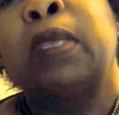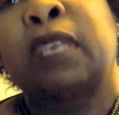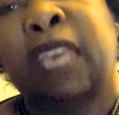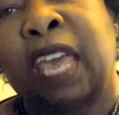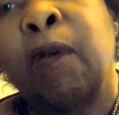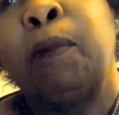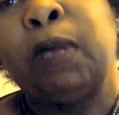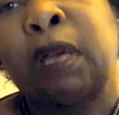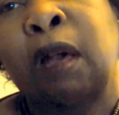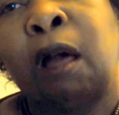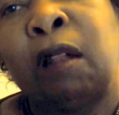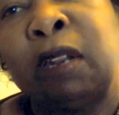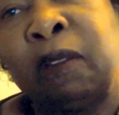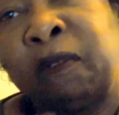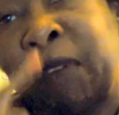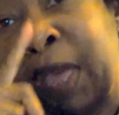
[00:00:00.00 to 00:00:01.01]
Can we
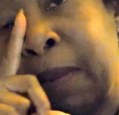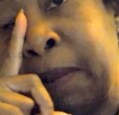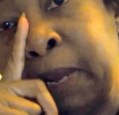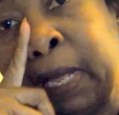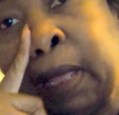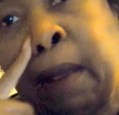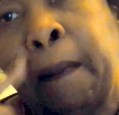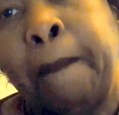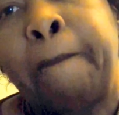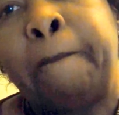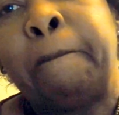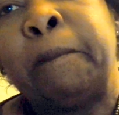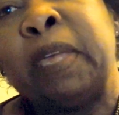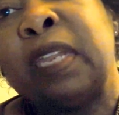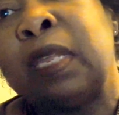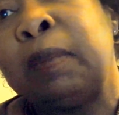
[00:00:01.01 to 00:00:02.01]
call it a family?
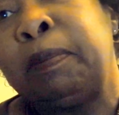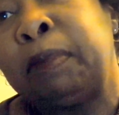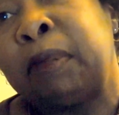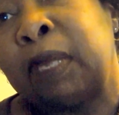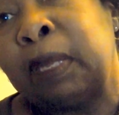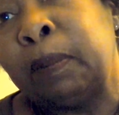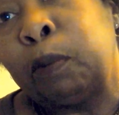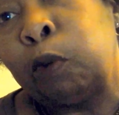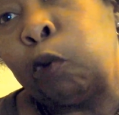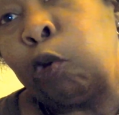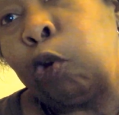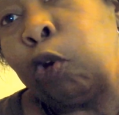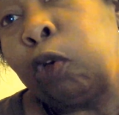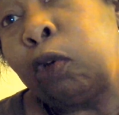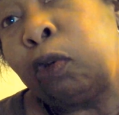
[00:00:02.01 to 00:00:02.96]
Many people